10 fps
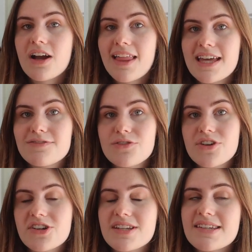our last few
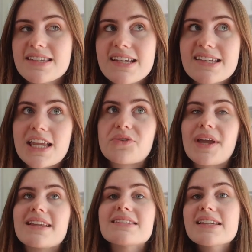stretches at sea because that's when
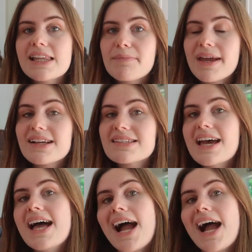we had Sea Olympics.